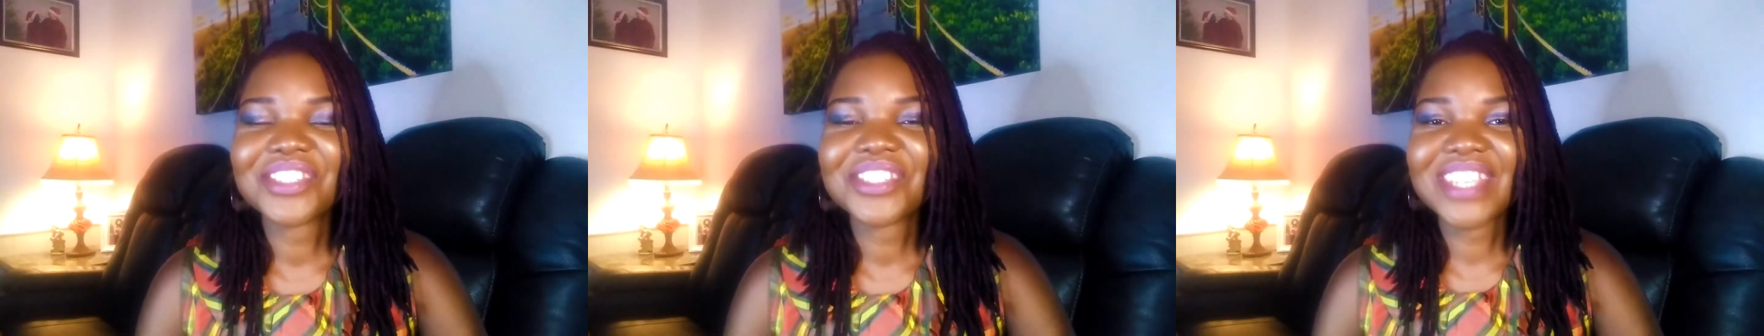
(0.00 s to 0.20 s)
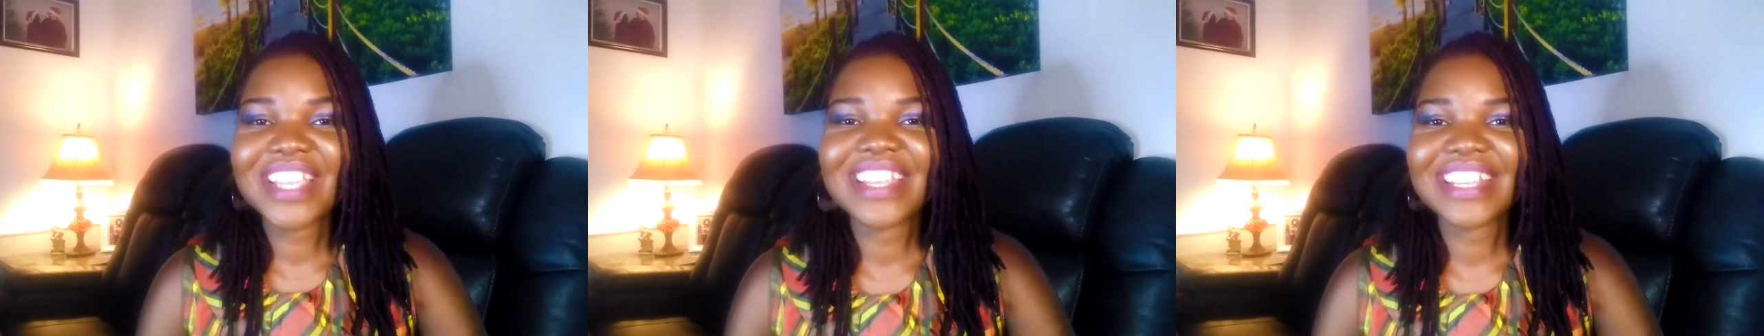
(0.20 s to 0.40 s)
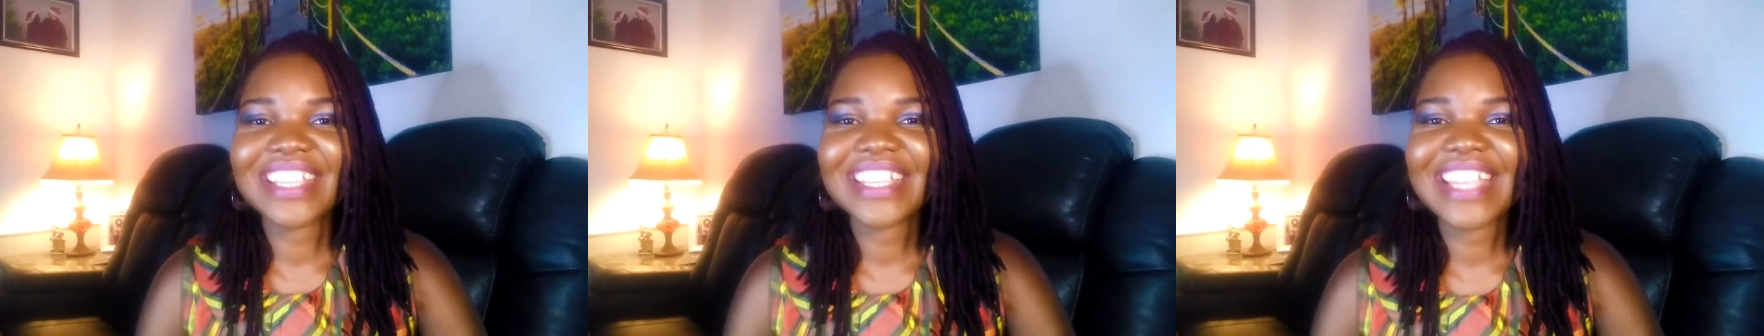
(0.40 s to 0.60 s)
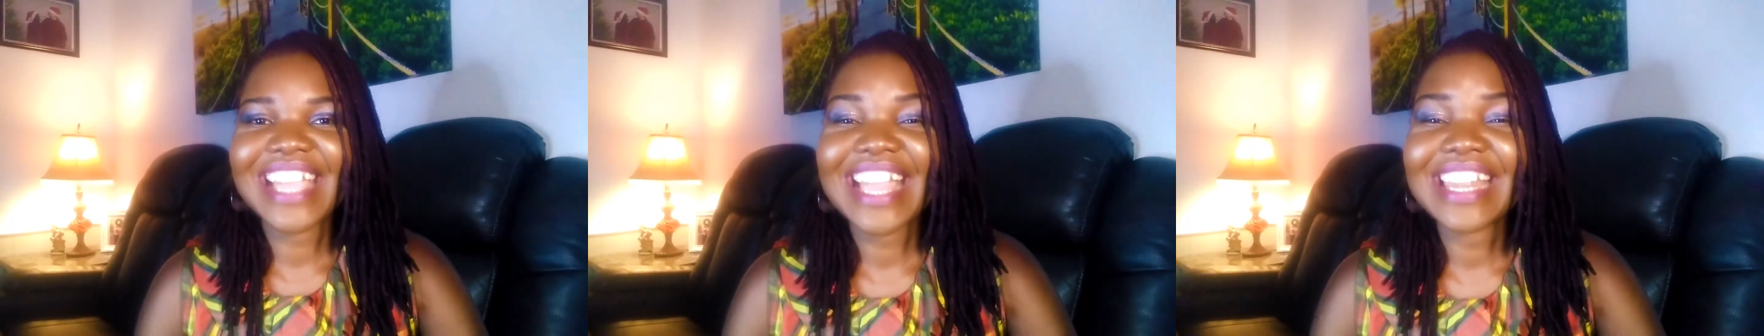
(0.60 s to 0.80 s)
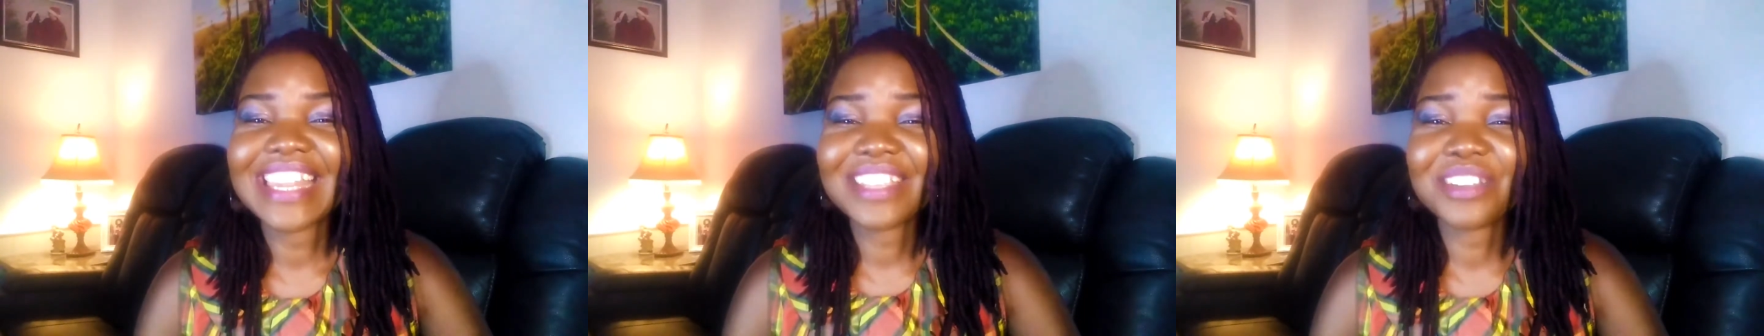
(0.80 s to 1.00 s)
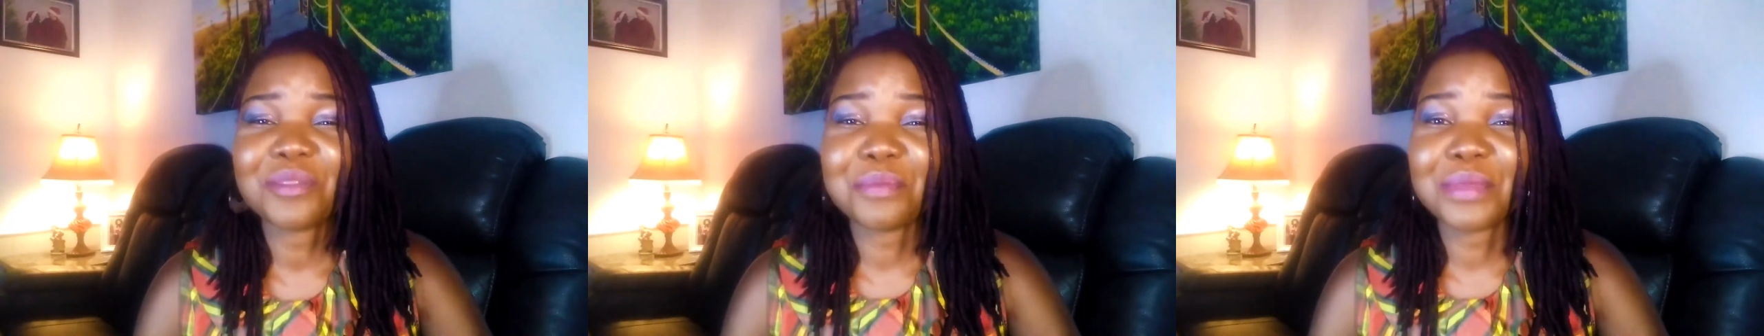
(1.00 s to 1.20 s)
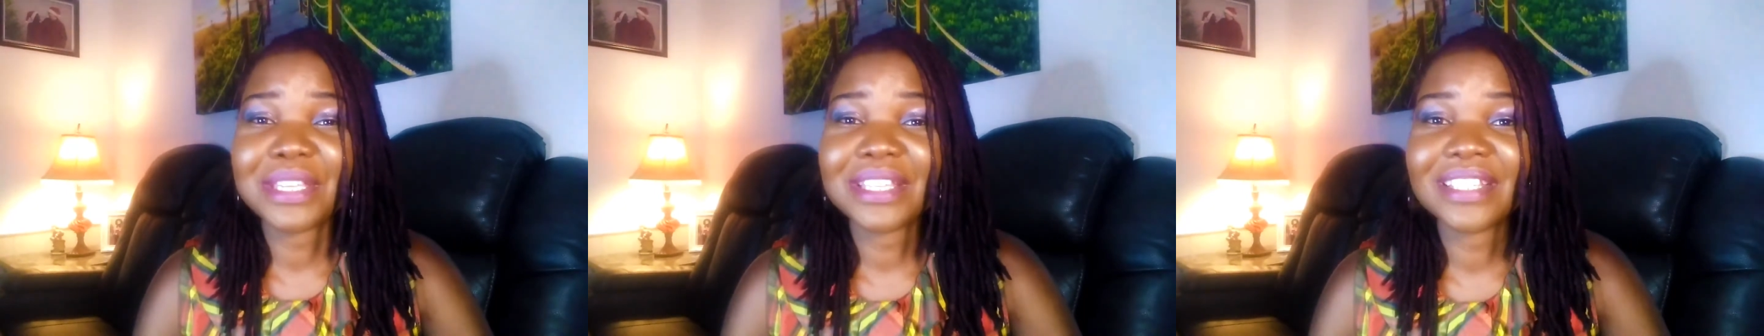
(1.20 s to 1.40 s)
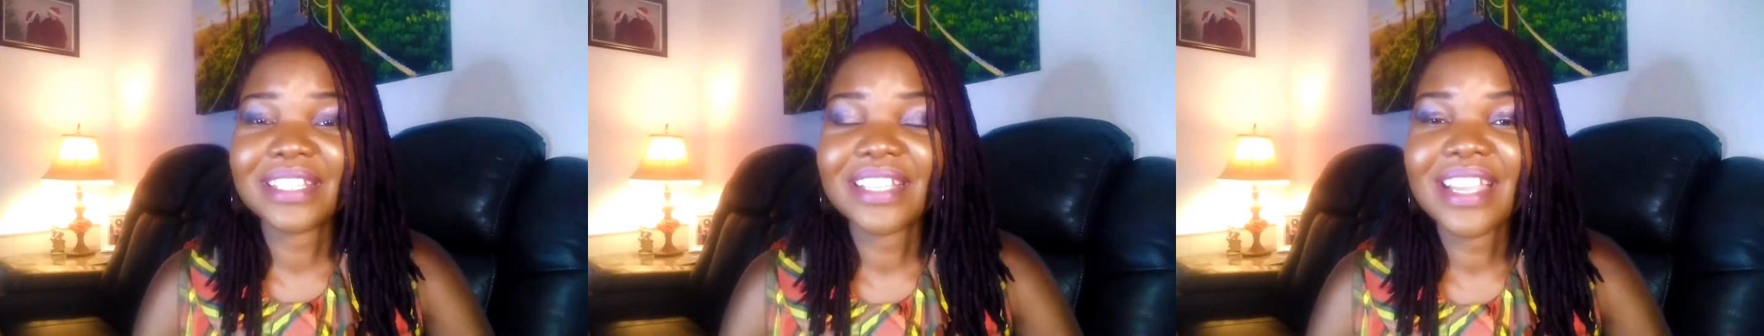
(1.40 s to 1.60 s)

sharing a little bit